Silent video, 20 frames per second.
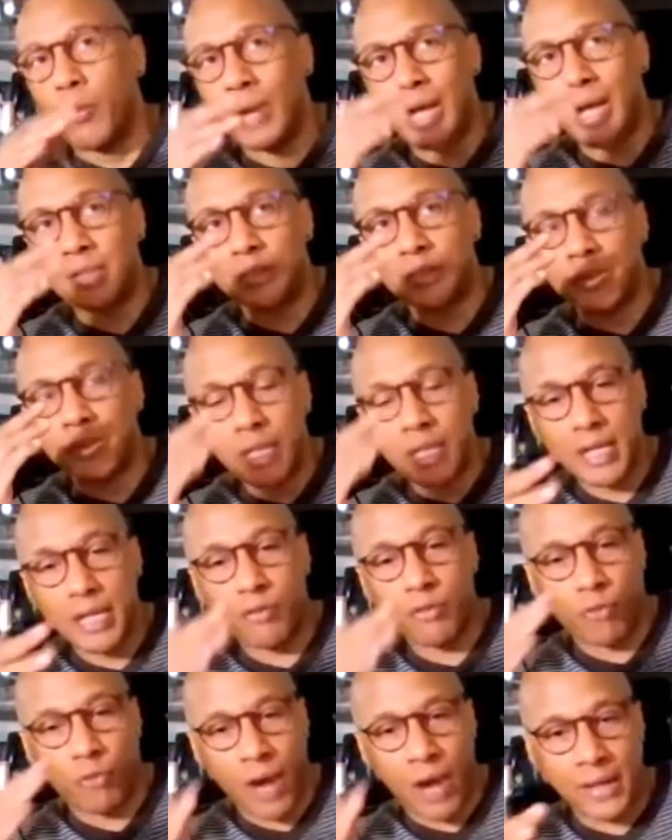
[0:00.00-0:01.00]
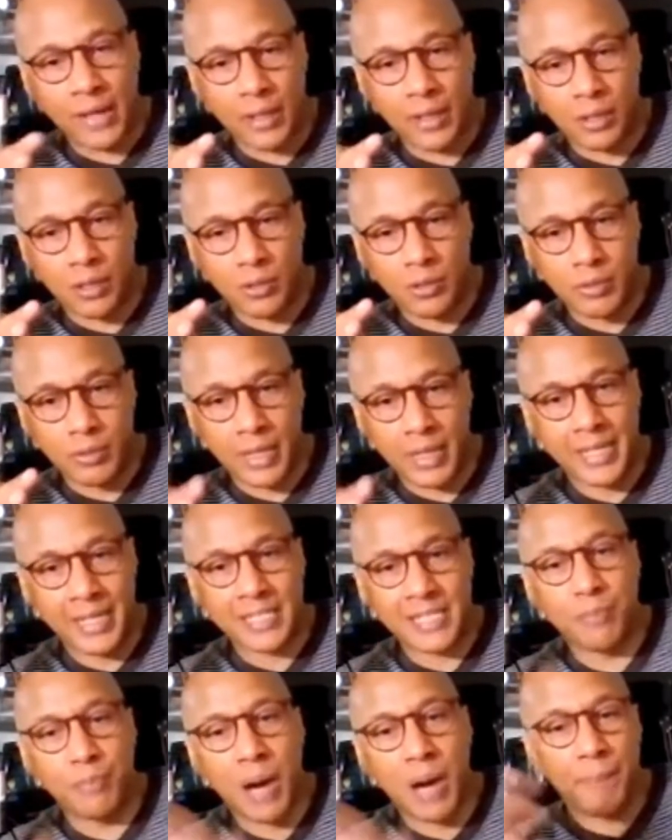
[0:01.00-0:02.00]
When I look at radio
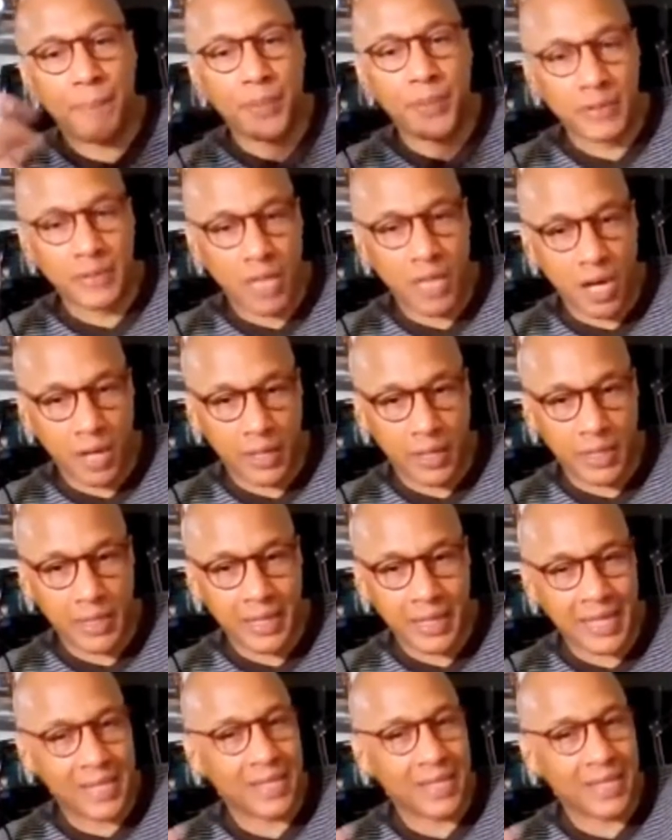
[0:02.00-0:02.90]
and its popularity,